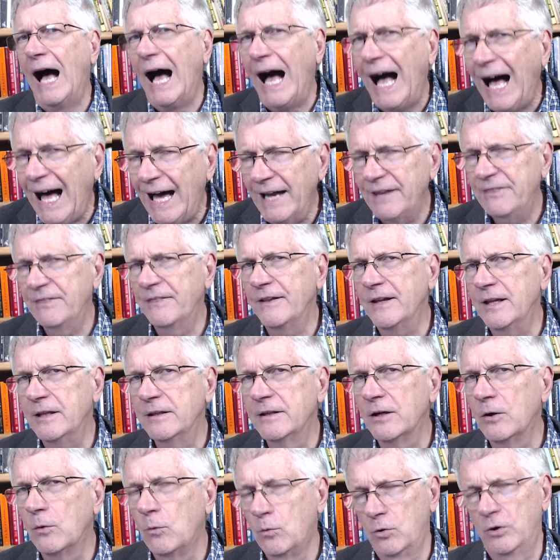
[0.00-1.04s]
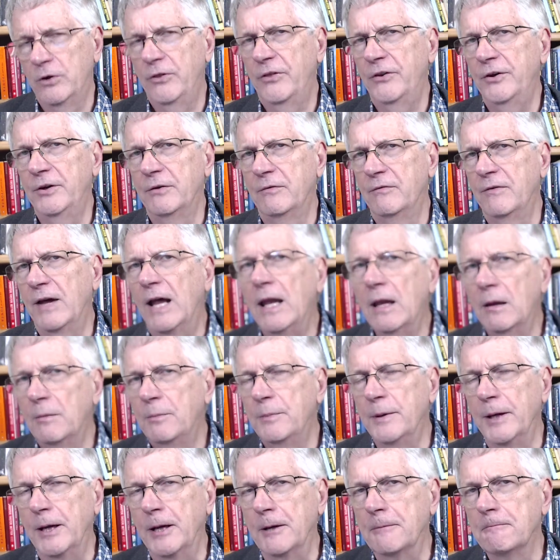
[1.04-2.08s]
I think they're worth
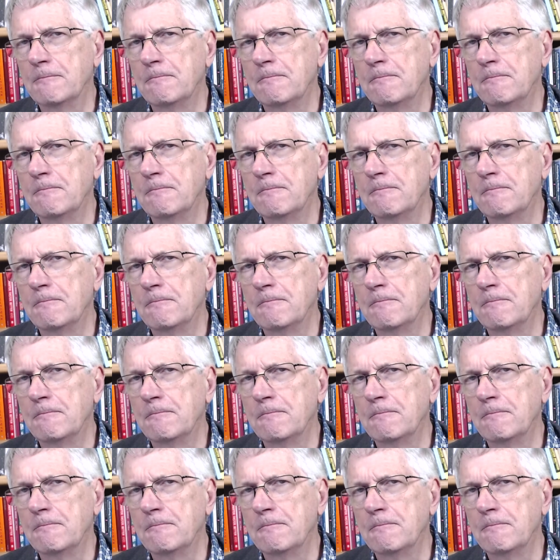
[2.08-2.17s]
developing.